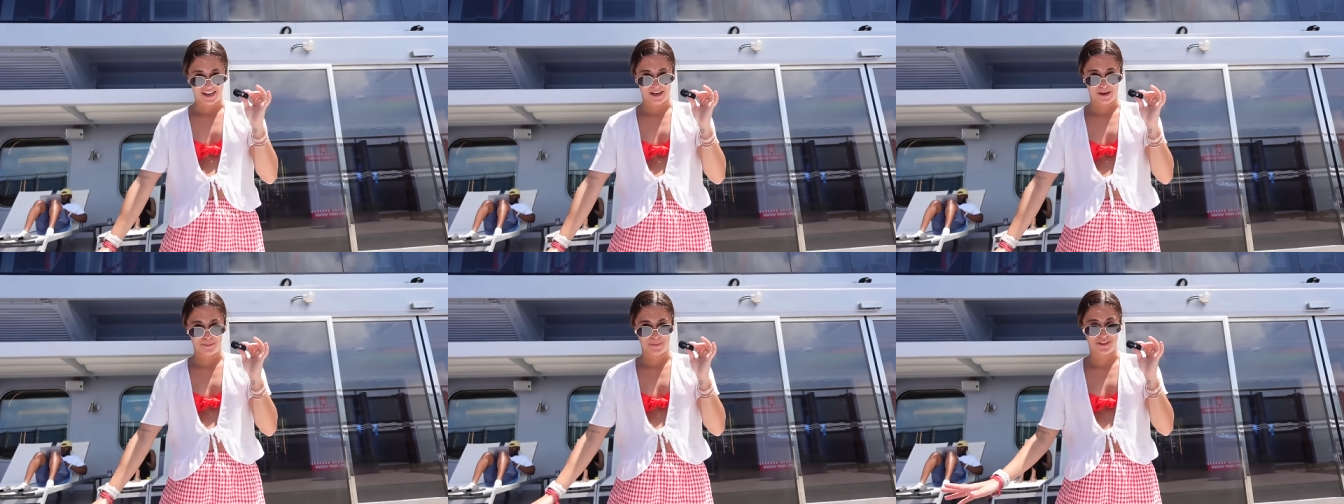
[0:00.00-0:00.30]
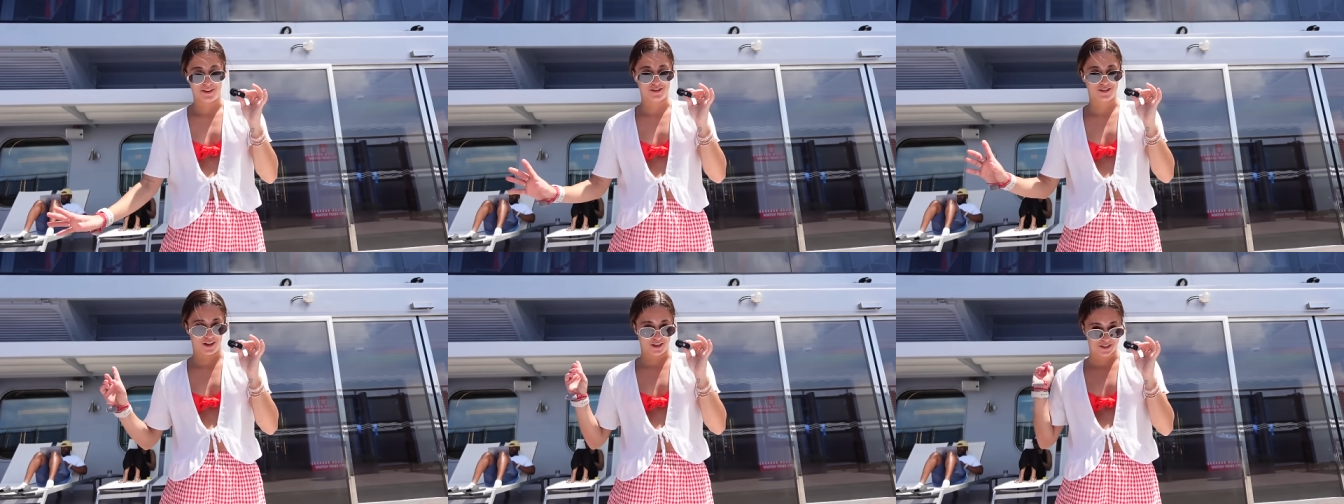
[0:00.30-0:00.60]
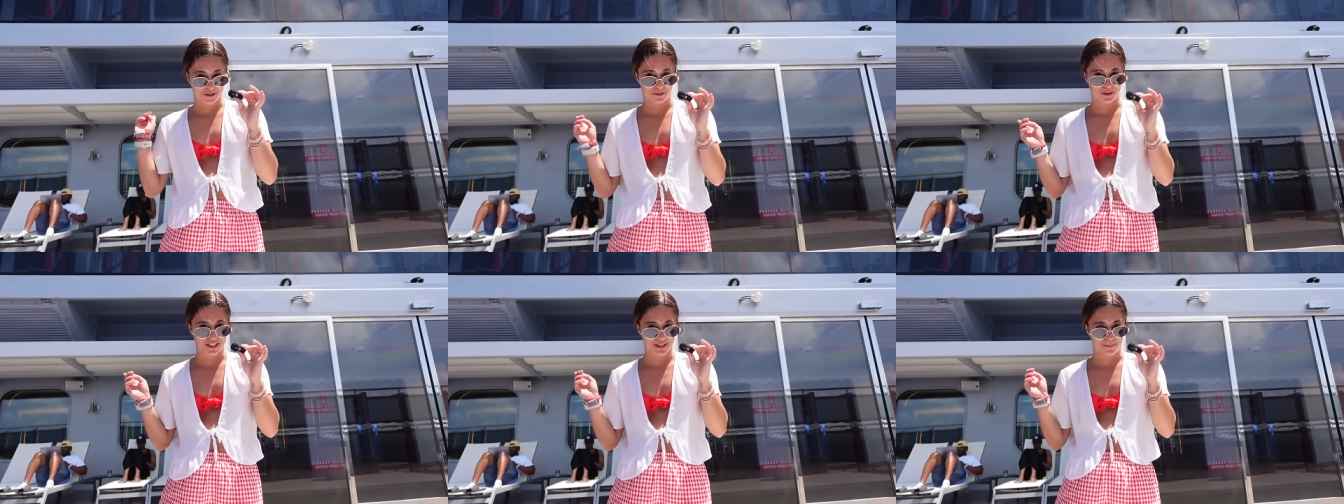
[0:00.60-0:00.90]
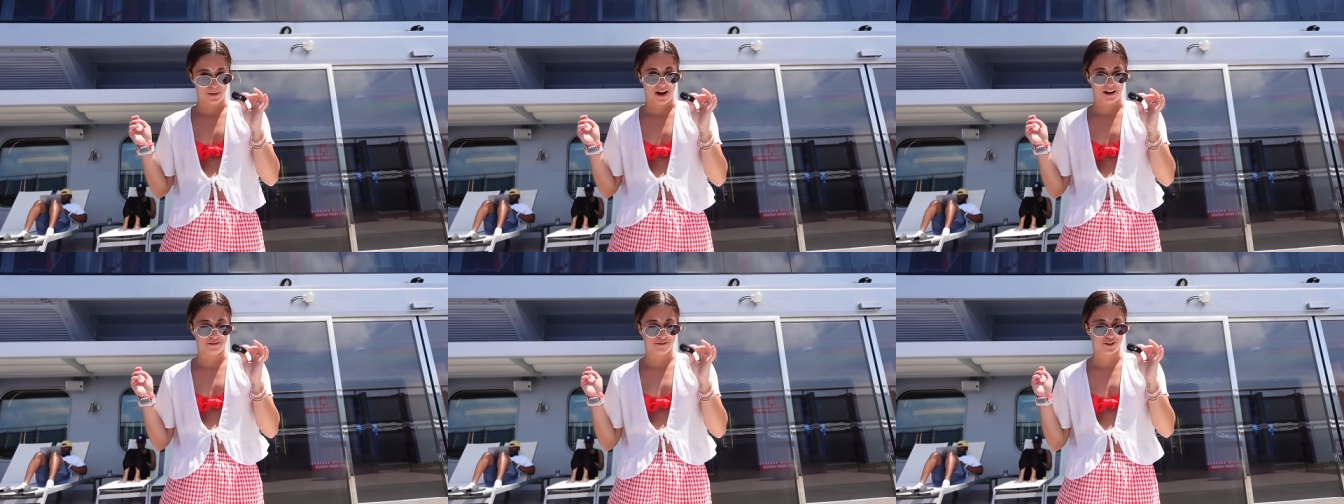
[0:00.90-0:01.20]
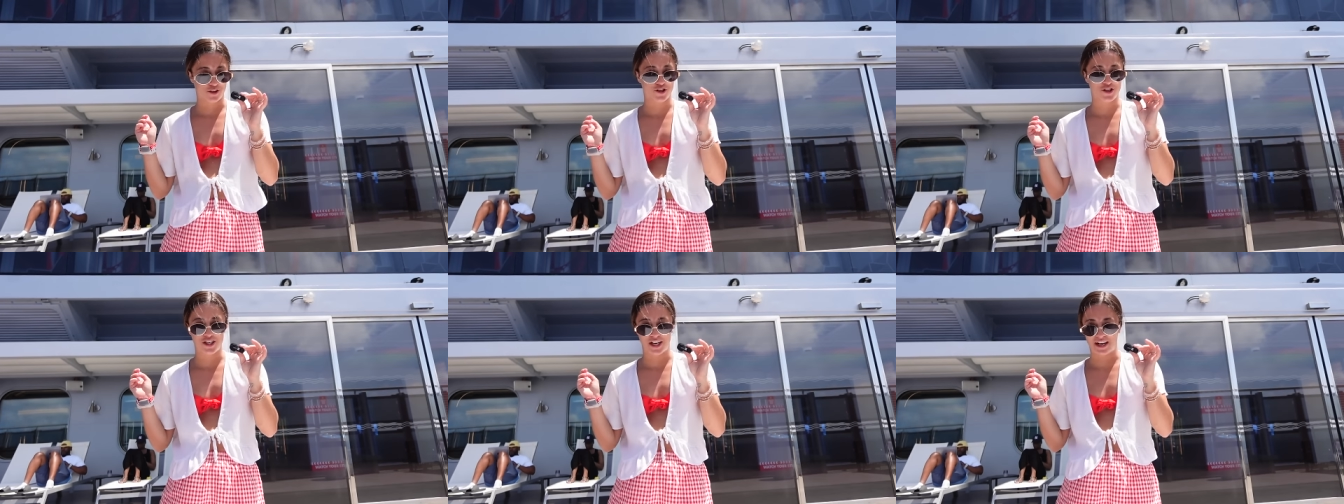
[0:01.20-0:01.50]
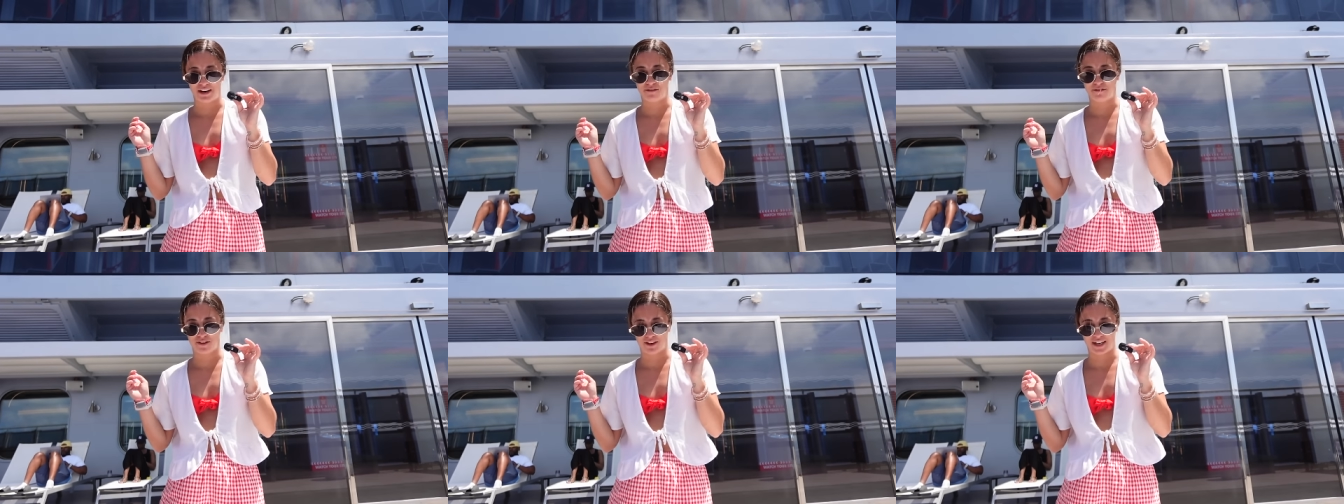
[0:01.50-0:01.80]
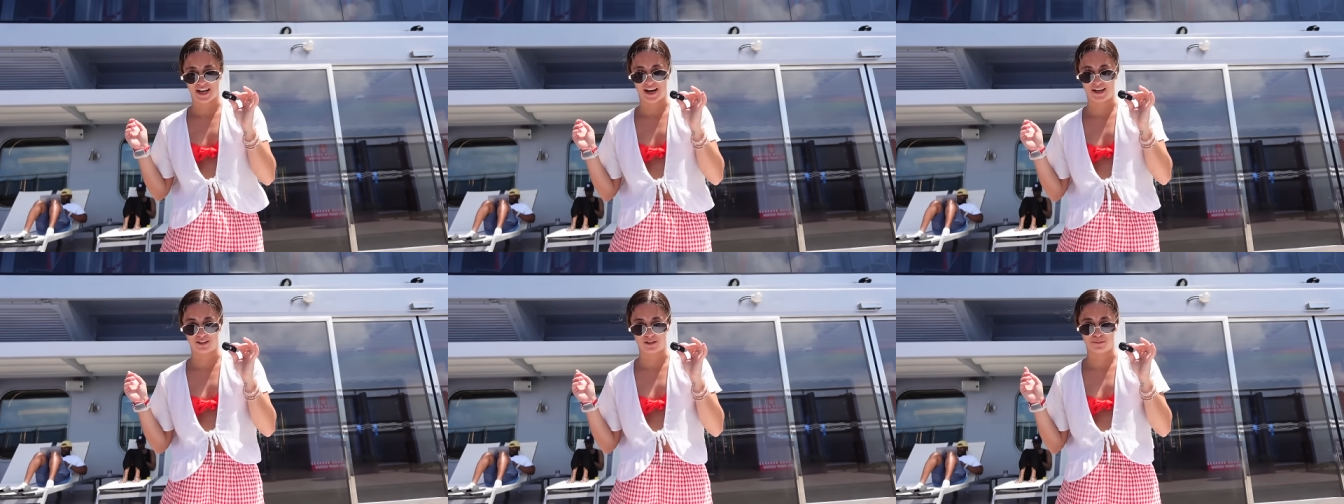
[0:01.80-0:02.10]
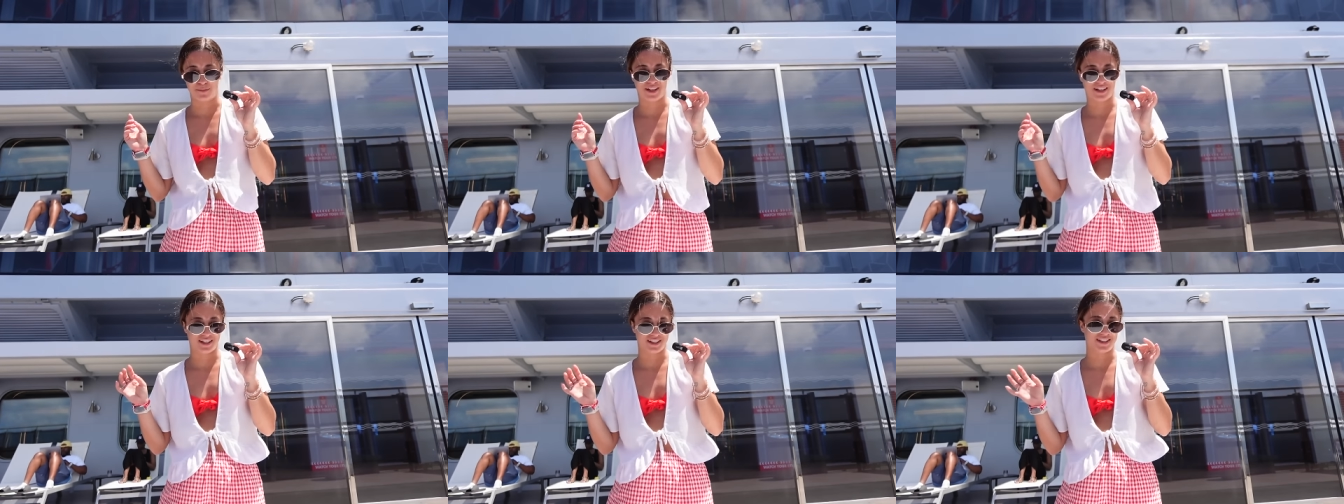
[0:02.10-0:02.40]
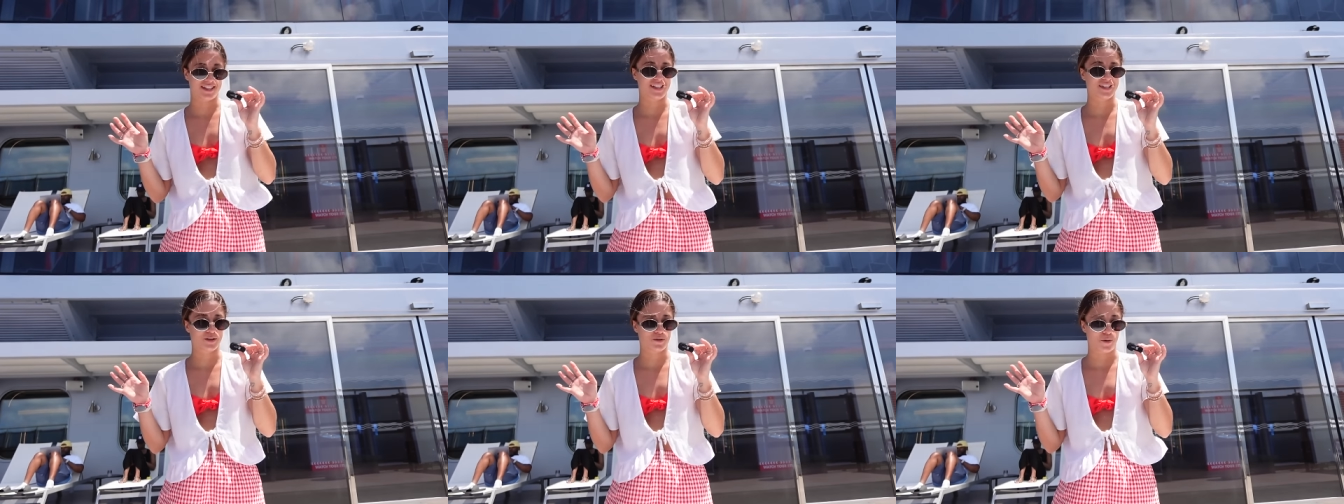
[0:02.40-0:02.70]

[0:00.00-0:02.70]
Um, and there's also a spot for shade for Callum because he's